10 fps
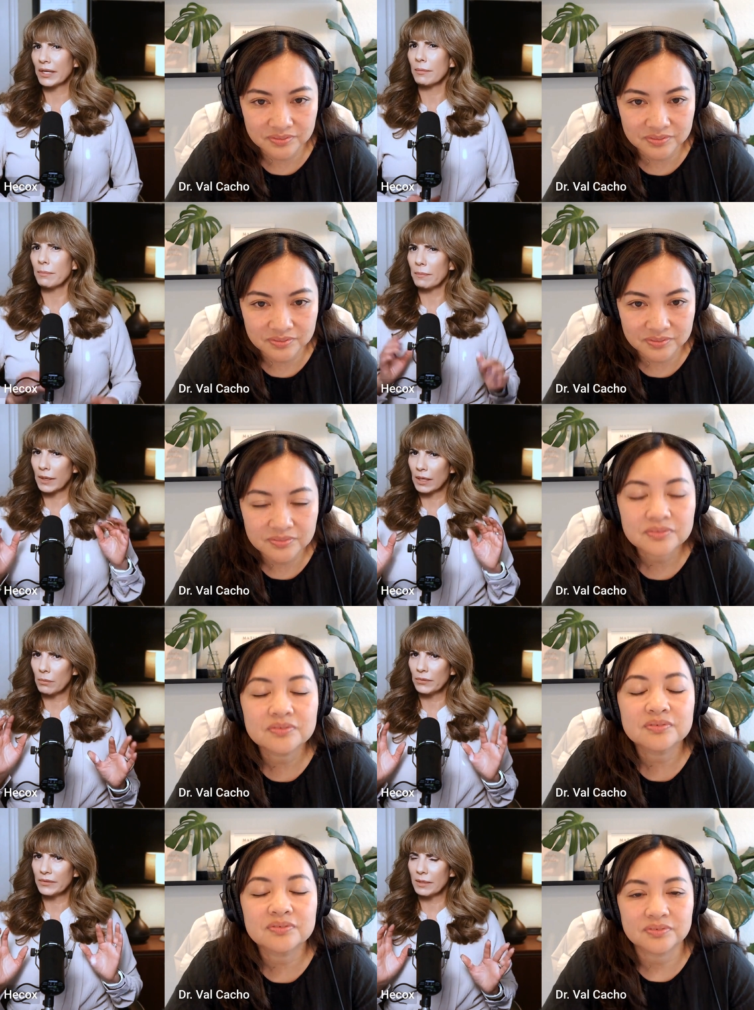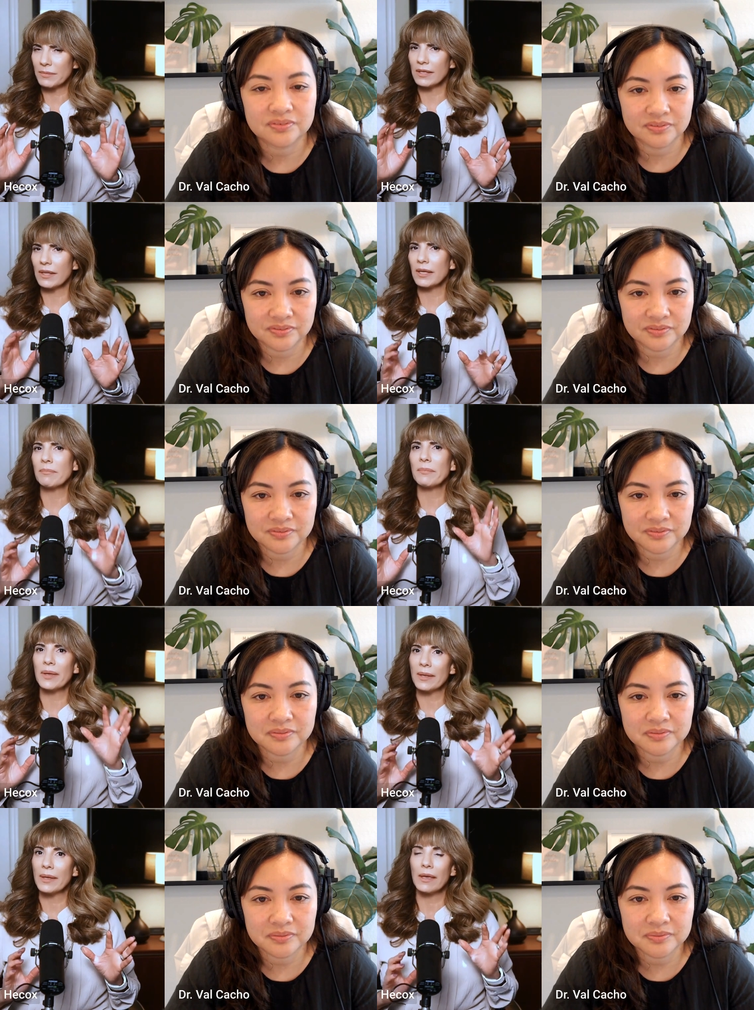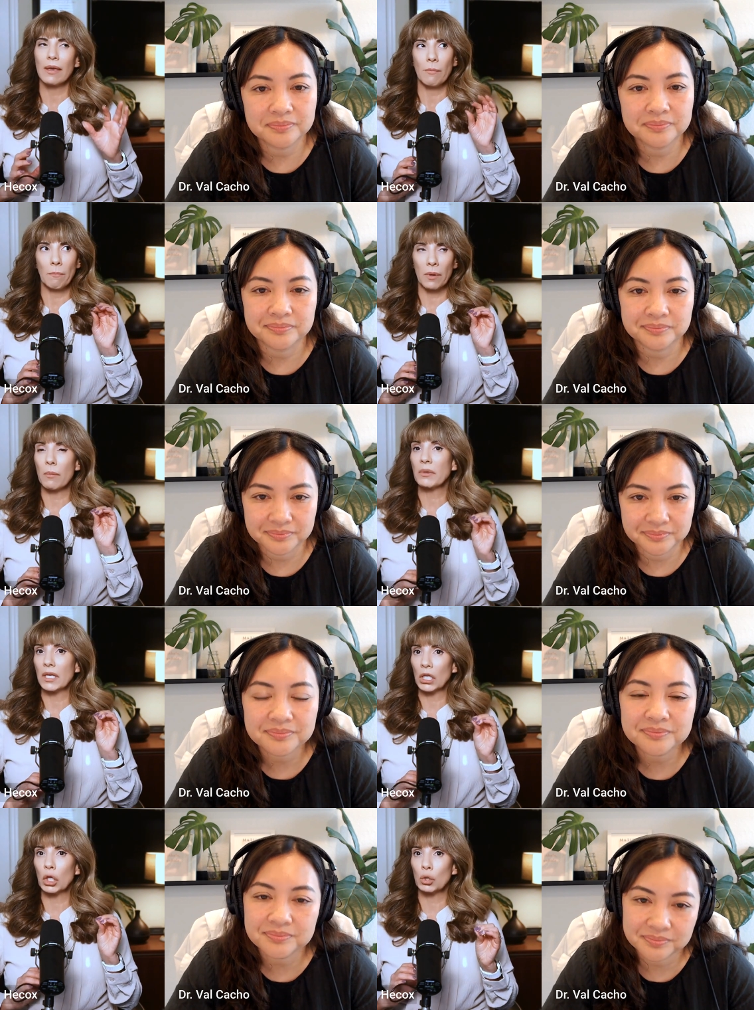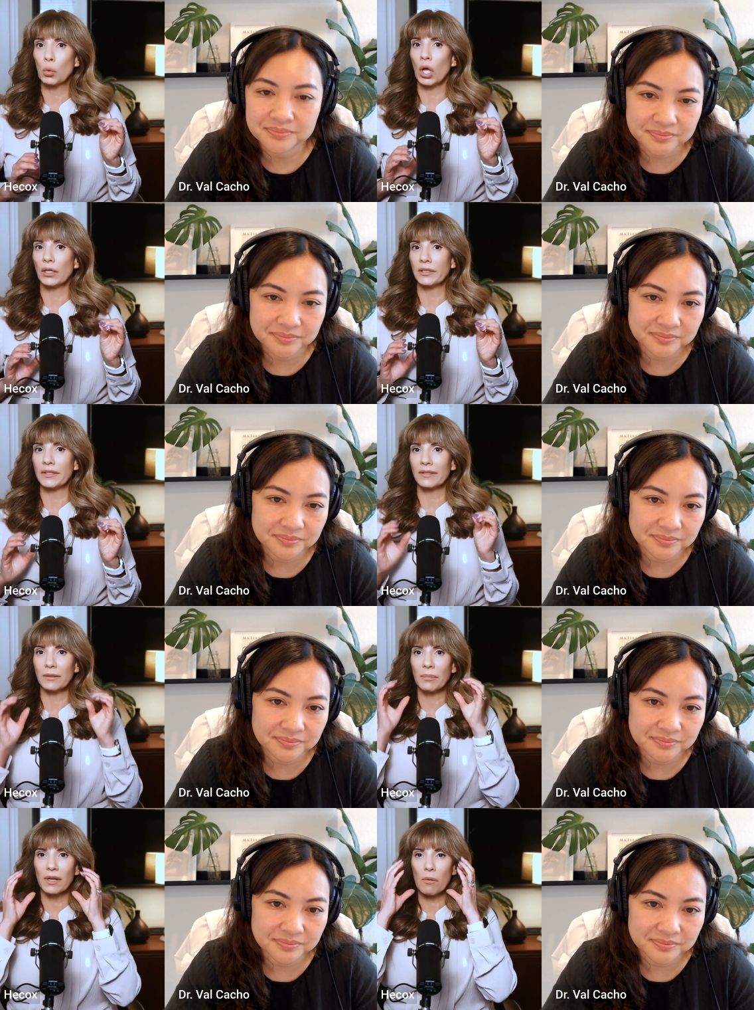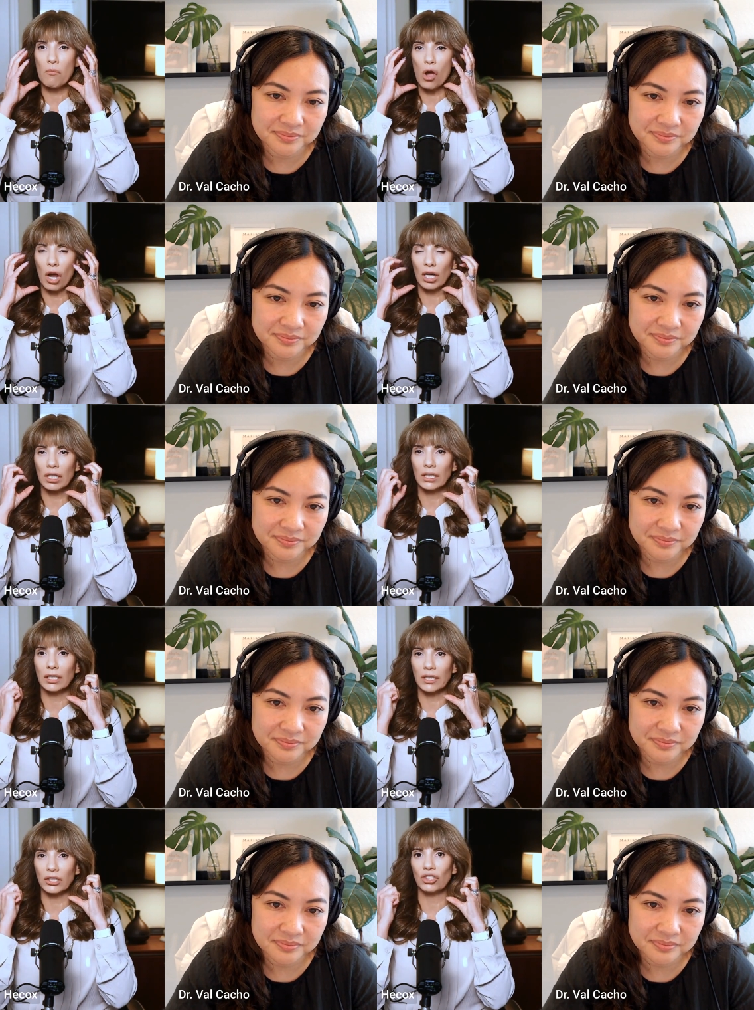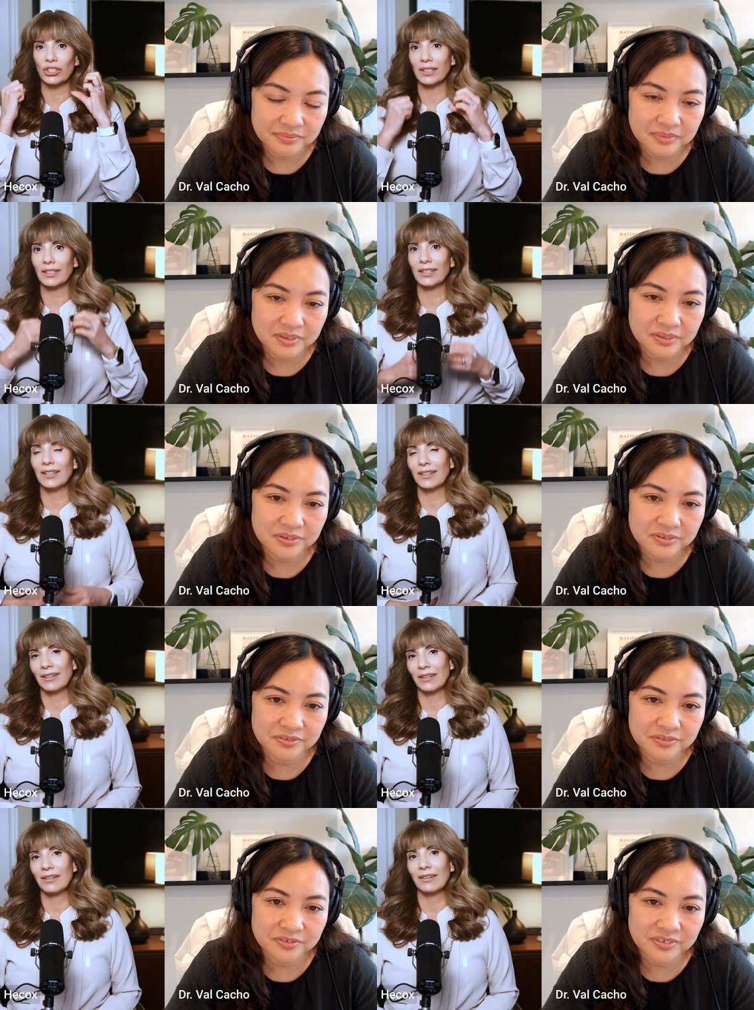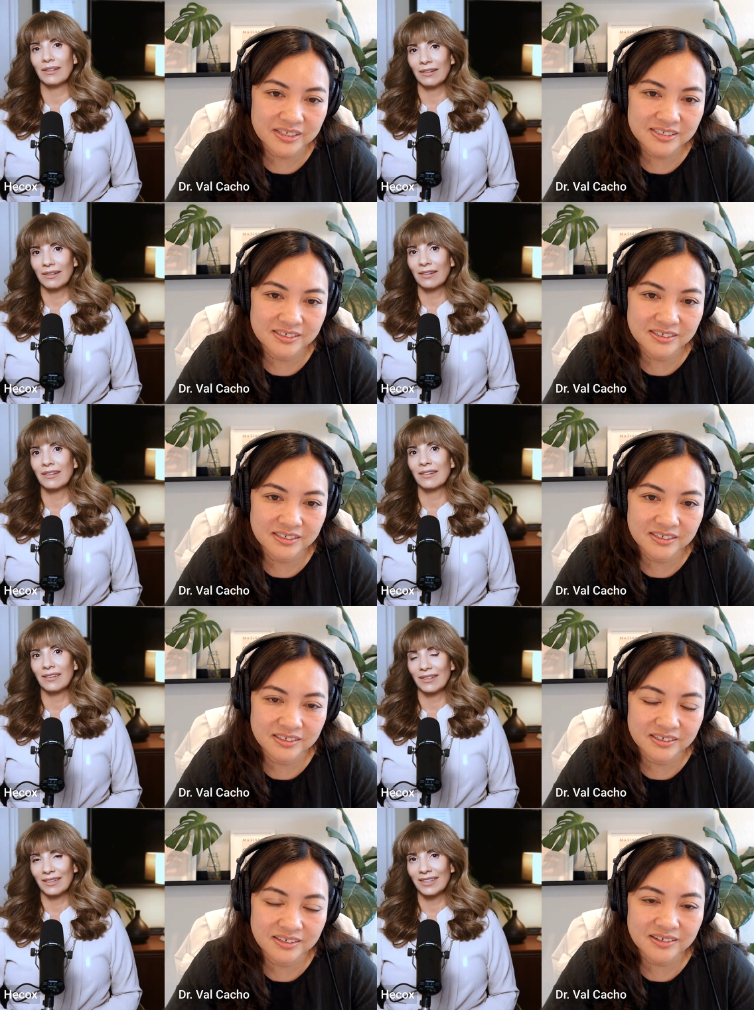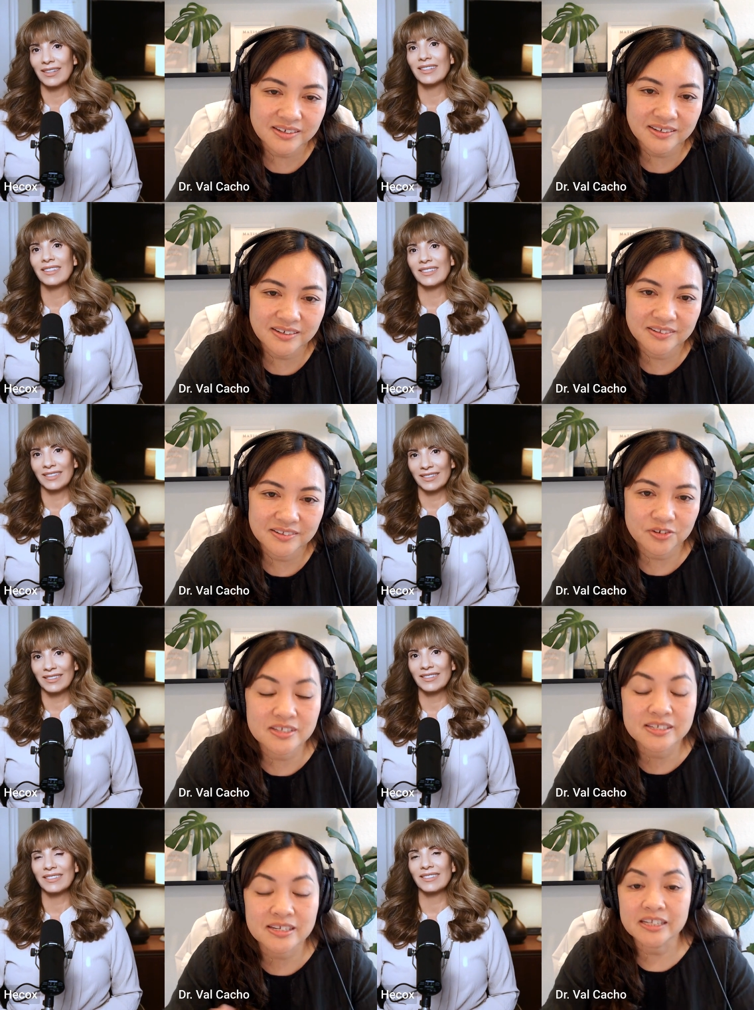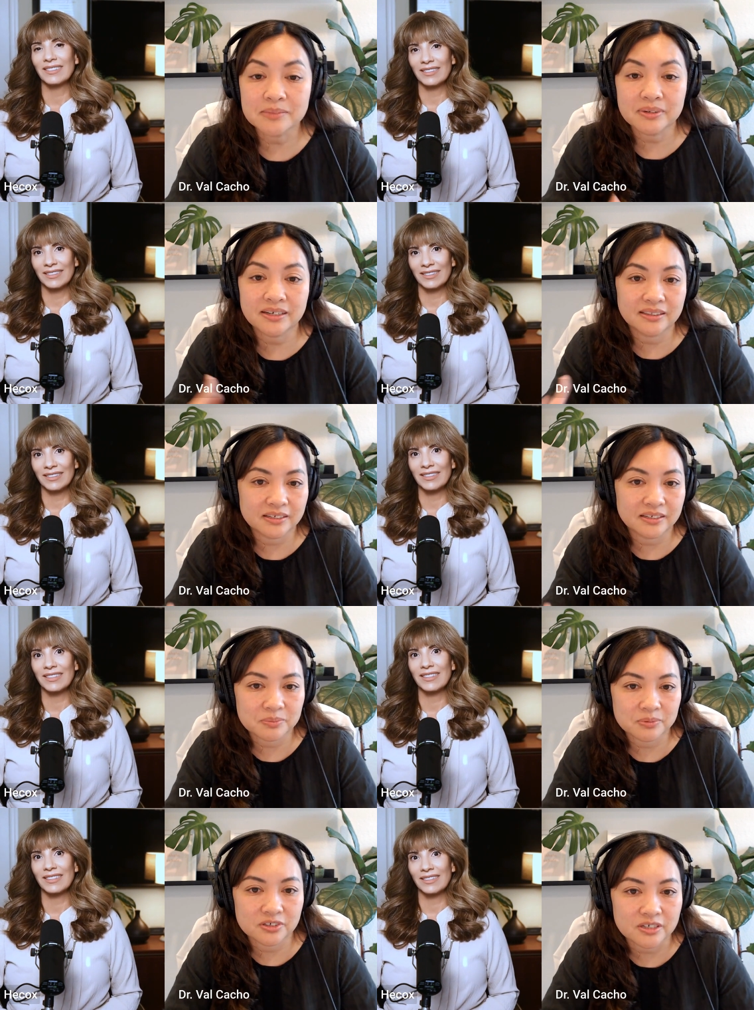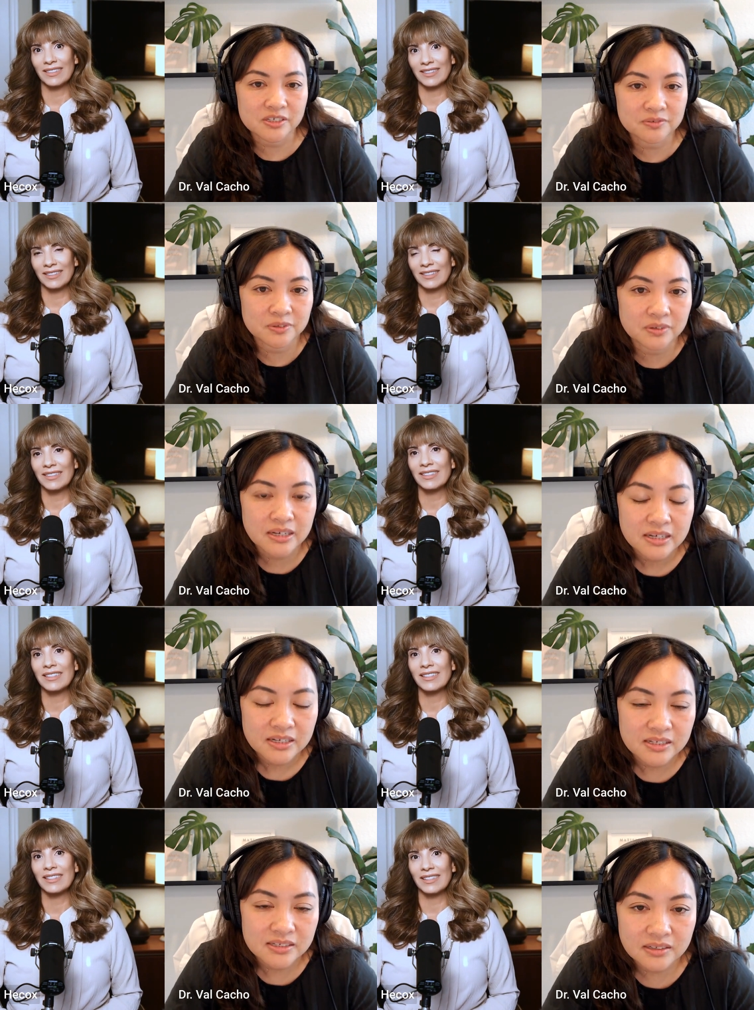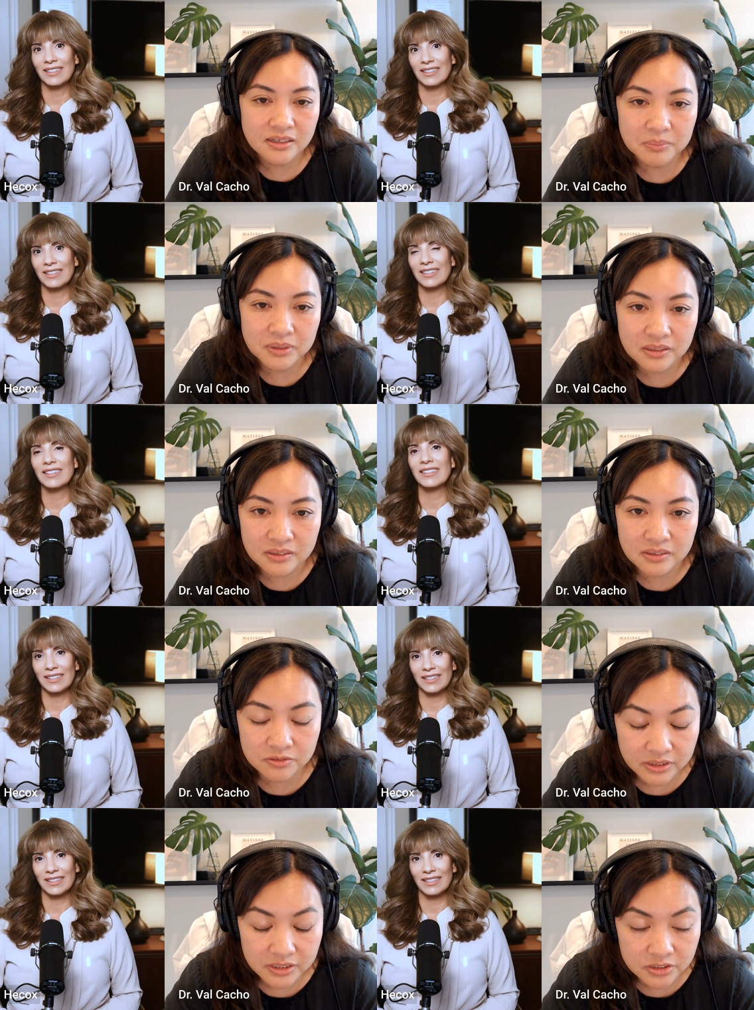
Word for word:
Speaker 1: up a couple times at night, but but I'm getting good quality sleep and I'm not clenching. Oh,
Speaker 2: fascinating. Yeah. And so the science behind that is progesterone is a chemical really